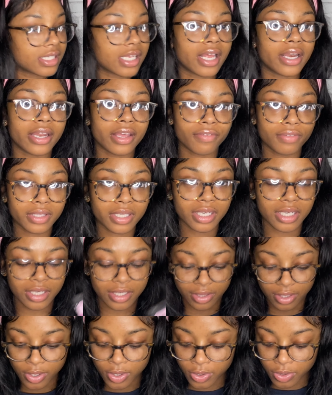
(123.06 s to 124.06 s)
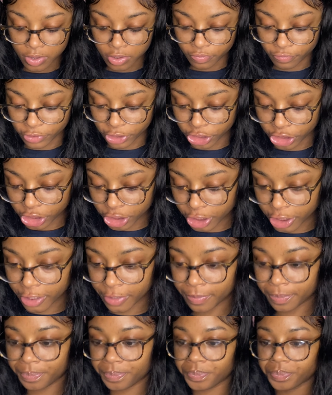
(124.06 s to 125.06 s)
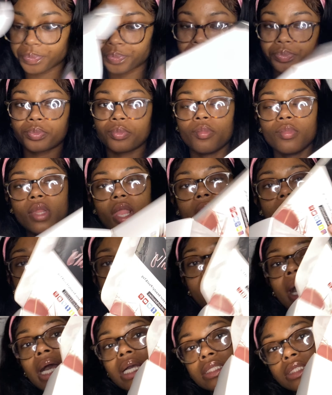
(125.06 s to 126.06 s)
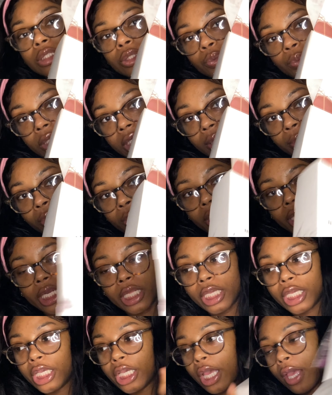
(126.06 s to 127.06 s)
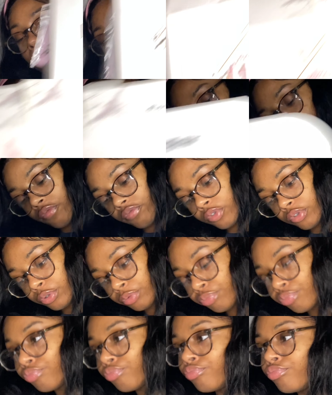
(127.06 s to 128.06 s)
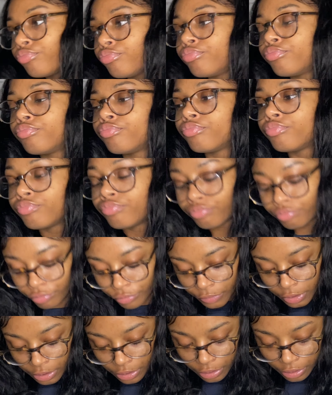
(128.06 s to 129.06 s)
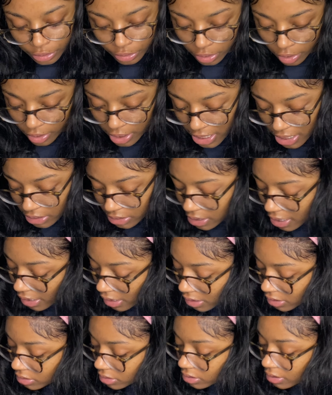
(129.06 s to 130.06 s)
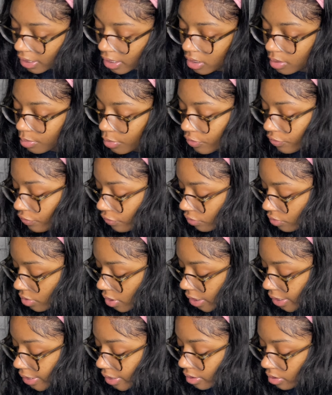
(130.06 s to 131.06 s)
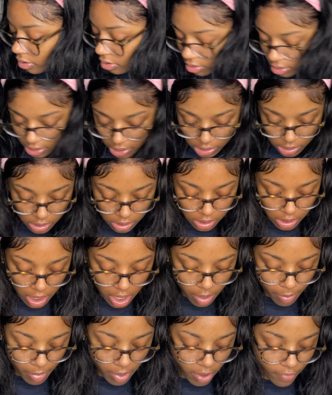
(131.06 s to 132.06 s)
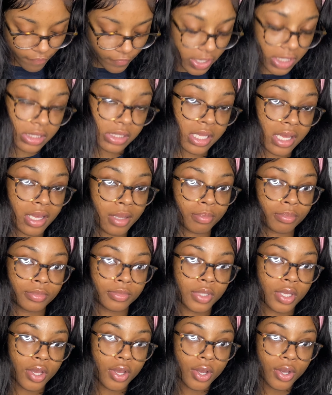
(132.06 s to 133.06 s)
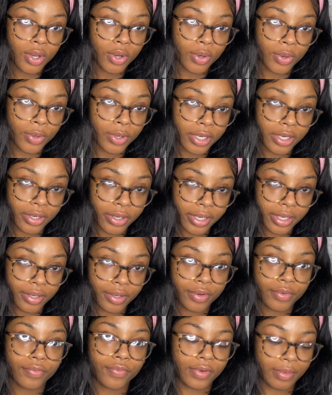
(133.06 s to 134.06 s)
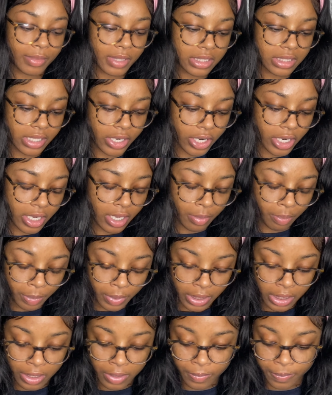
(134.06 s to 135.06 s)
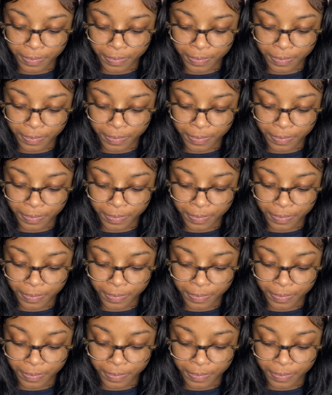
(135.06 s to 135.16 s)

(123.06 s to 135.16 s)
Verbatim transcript: I definitely needed those for sure. The box is really pretty and beautiful. So you guys, like I stated before, this is not my first time ordering from this hair company.